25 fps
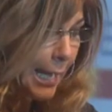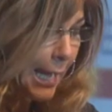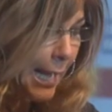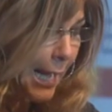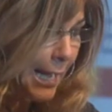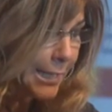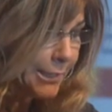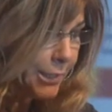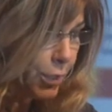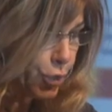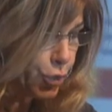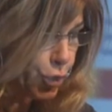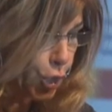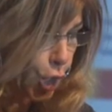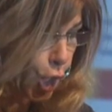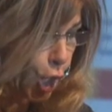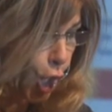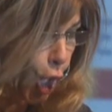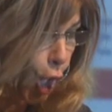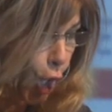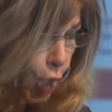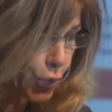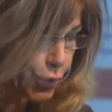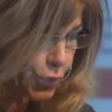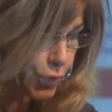energy
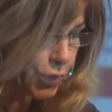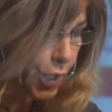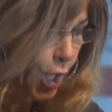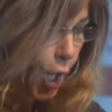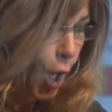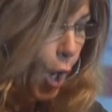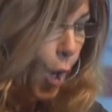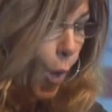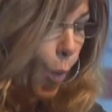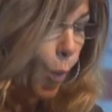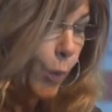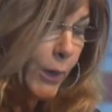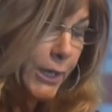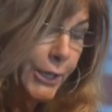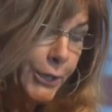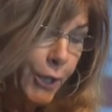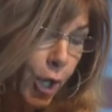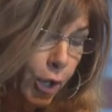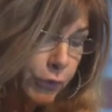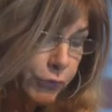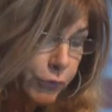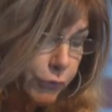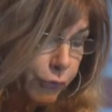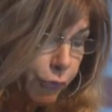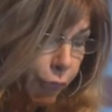costs will
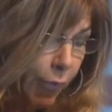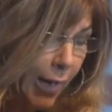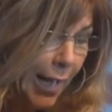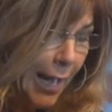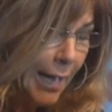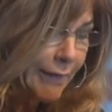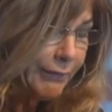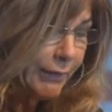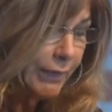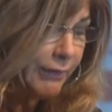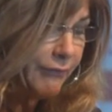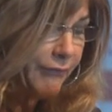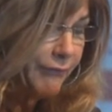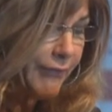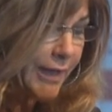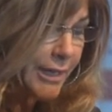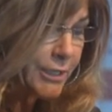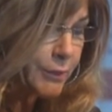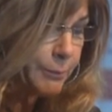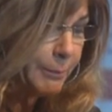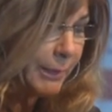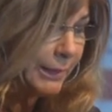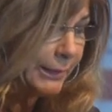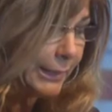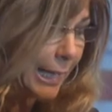not drive
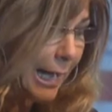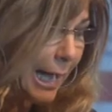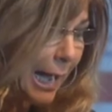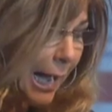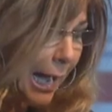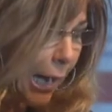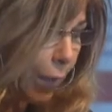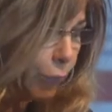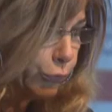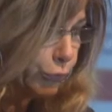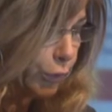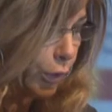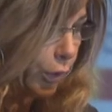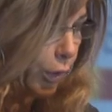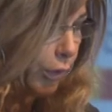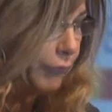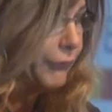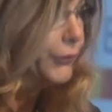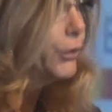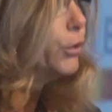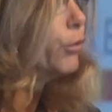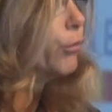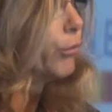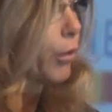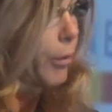investment out of
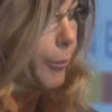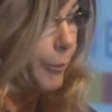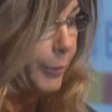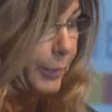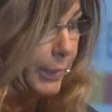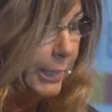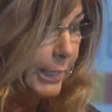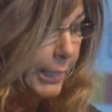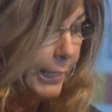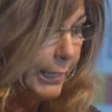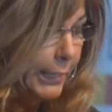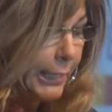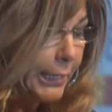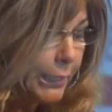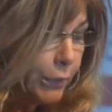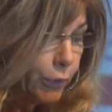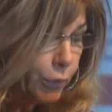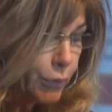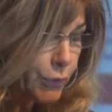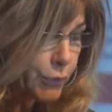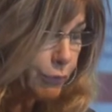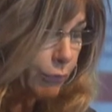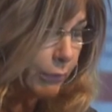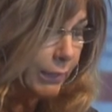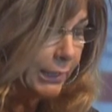Europe.
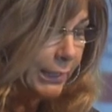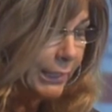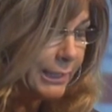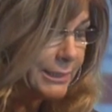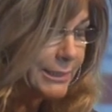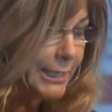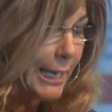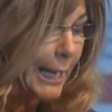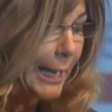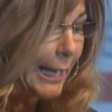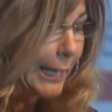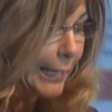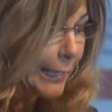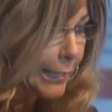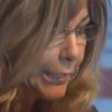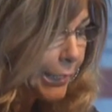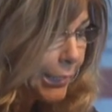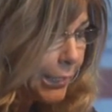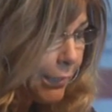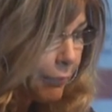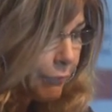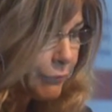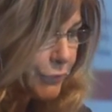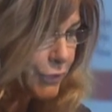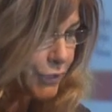Industry needs a
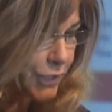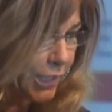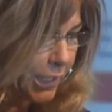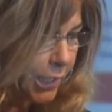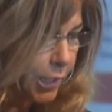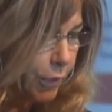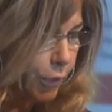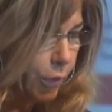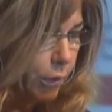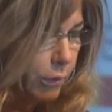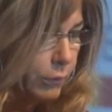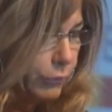clear signal